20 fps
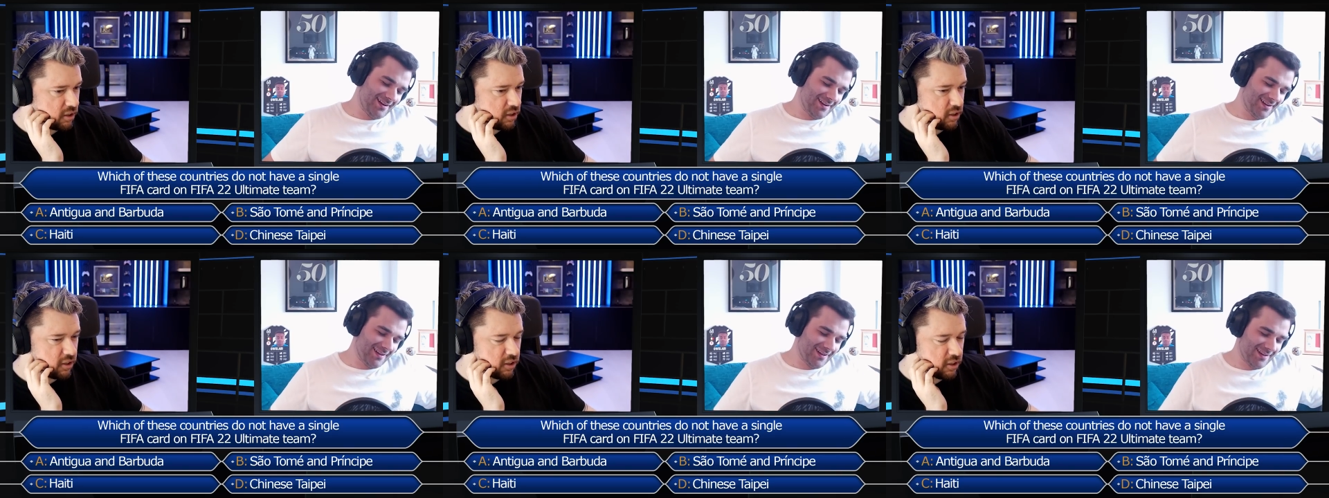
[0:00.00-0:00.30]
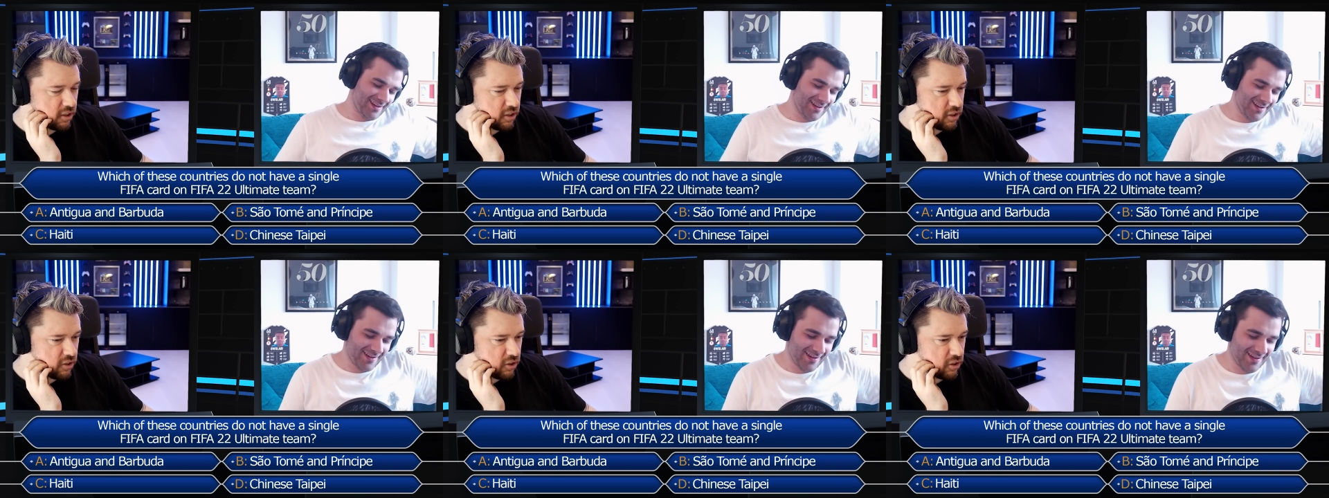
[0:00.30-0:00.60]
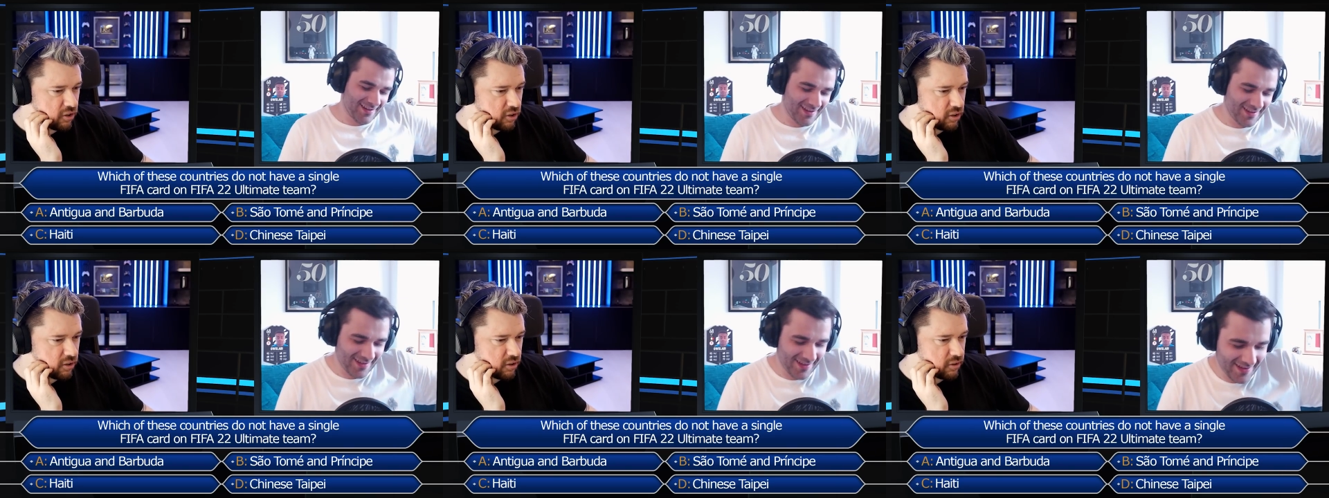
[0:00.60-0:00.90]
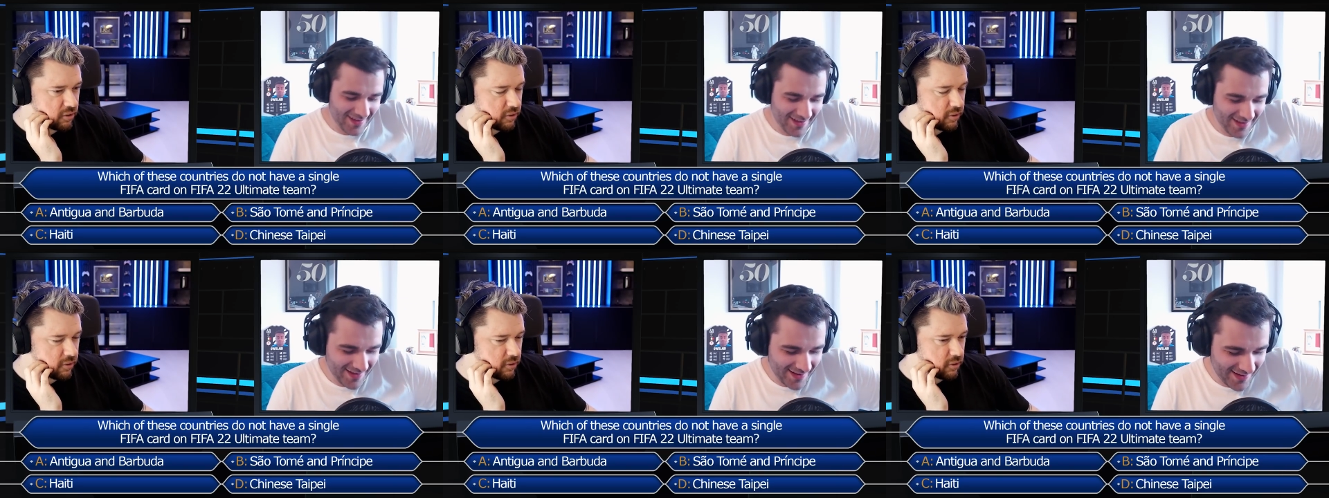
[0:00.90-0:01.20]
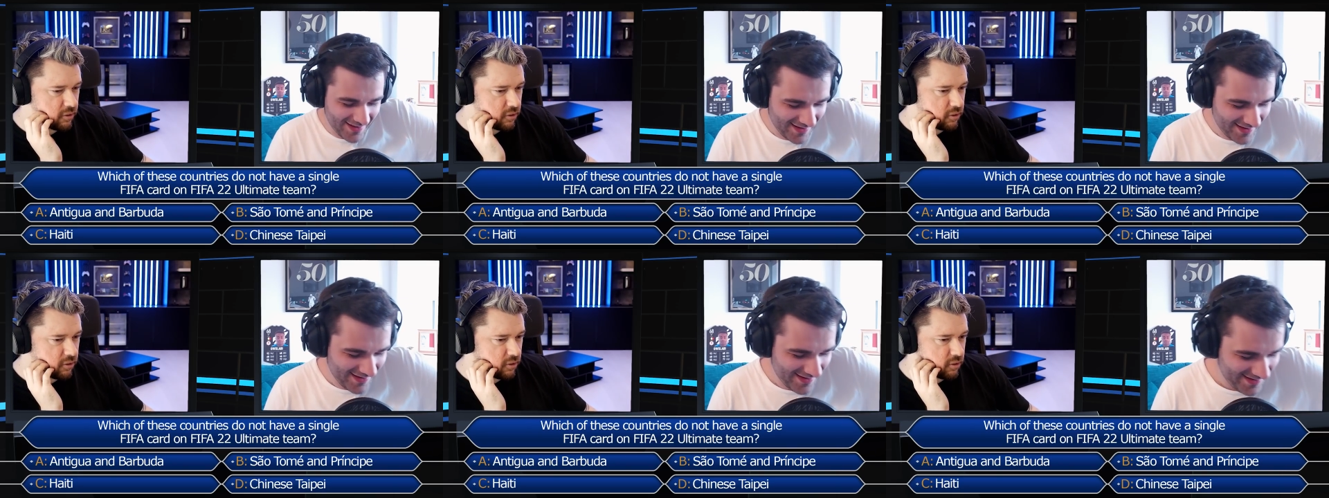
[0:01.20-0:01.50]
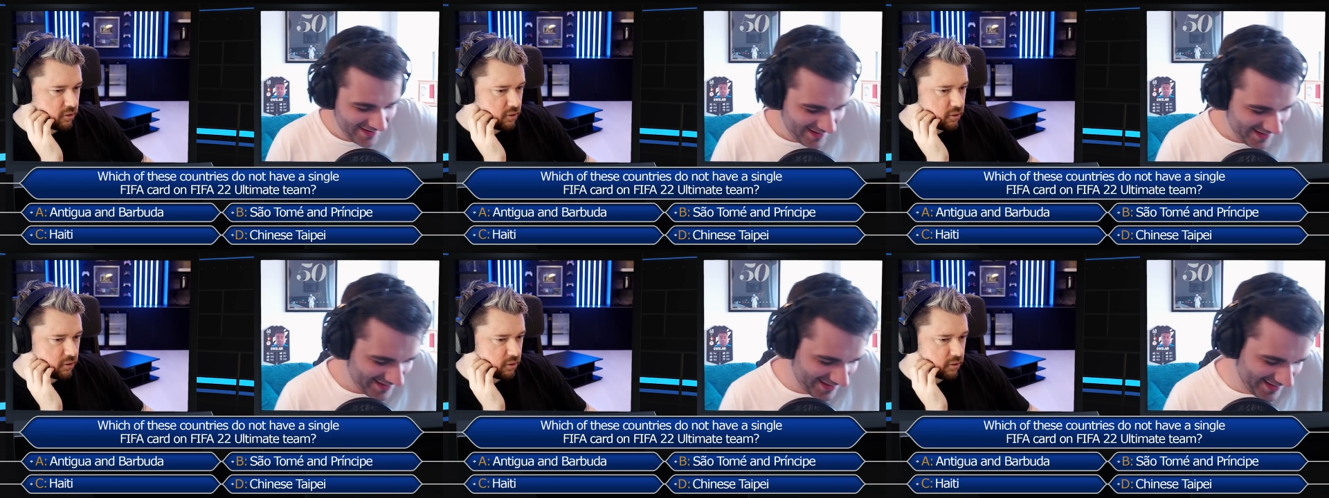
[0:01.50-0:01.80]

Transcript: (no one is talking)